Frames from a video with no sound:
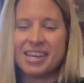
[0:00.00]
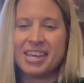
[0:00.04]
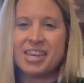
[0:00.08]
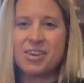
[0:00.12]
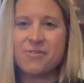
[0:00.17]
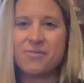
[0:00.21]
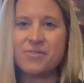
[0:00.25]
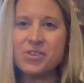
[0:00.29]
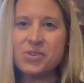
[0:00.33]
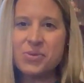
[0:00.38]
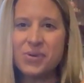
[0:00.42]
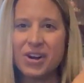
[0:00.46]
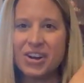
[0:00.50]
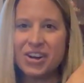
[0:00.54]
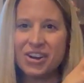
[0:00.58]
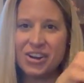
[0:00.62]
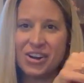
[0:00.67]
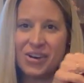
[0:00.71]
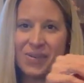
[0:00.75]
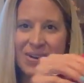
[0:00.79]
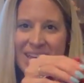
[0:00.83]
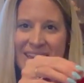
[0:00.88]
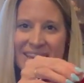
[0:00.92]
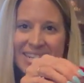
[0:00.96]
If you are
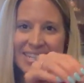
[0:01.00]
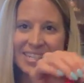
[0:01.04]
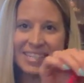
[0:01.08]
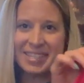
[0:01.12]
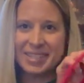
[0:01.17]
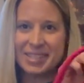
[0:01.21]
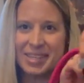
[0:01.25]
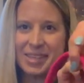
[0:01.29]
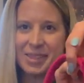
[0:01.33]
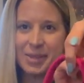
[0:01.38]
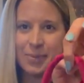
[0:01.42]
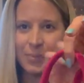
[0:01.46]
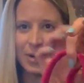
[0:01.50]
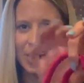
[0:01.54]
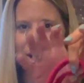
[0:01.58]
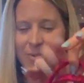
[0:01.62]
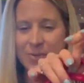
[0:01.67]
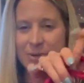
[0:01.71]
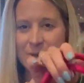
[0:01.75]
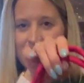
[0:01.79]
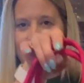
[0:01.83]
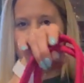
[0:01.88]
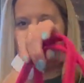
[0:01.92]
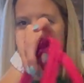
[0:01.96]
going to see the
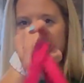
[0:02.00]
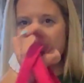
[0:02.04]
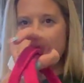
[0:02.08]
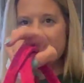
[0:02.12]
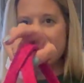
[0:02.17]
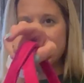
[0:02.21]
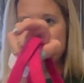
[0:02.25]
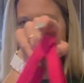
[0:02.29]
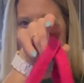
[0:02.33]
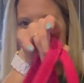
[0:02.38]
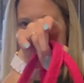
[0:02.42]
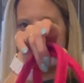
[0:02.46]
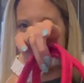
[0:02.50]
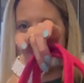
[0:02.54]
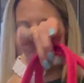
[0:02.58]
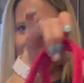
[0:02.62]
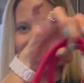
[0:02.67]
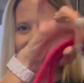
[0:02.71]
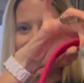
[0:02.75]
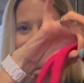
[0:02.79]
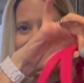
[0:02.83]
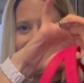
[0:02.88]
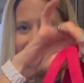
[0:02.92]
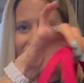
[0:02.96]
Barbie movie with your
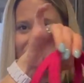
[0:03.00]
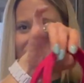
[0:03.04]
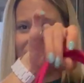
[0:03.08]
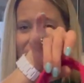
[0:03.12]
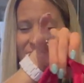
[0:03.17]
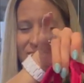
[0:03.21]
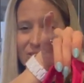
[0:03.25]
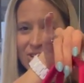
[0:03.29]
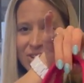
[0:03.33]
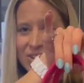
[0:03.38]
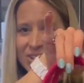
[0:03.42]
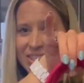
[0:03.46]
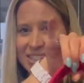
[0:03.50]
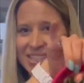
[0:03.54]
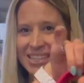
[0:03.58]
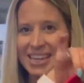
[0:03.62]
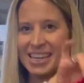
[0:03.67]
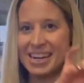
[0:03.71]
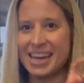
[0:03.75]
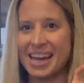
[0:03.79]
friends for a little girls' night